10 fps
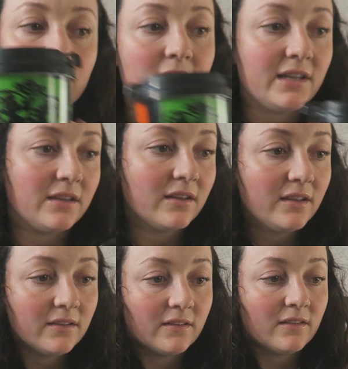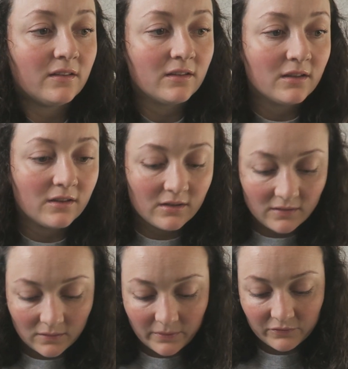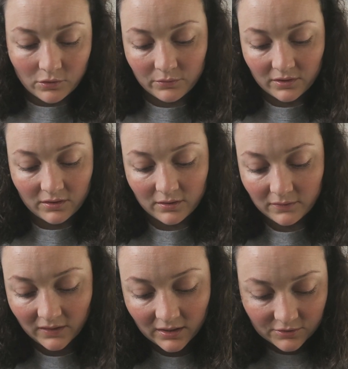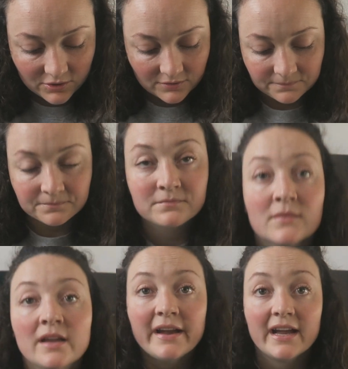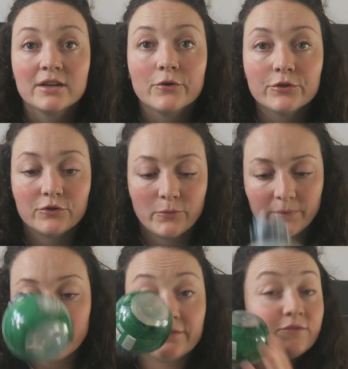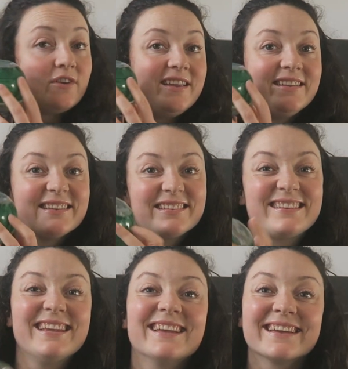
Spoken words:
were really nice. So we've got one of those each. And on the topic of drinks,